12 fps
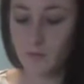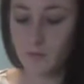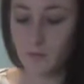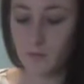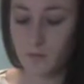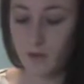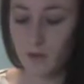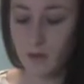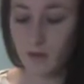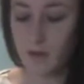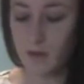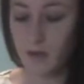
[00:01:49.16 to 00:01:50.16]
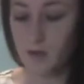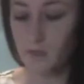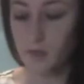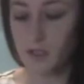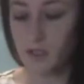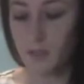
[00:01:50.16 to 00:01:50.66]
And then we just
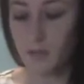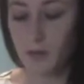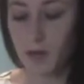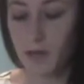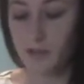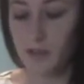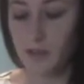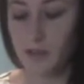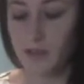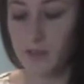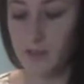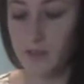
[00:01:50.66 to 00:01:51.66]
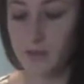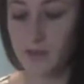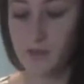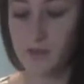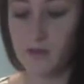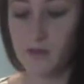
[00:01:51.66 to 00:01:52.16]
combine this until it's
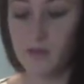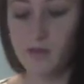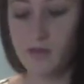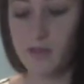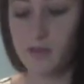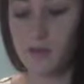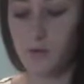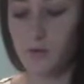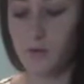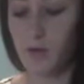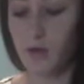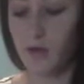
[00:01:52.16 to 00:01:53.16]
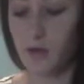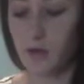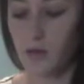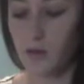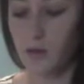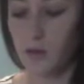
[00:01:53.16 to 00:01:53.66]
into a ball.
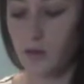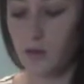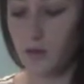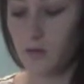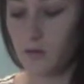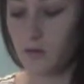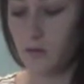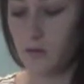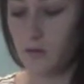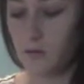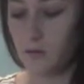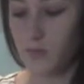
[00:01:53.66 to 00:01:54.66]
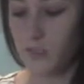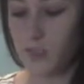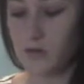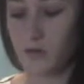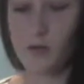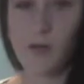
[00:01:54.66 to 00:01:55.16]
We slowly
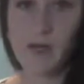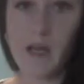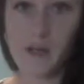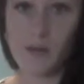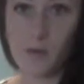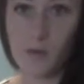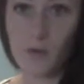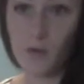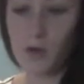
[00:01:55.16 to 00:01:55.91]
add the warm water.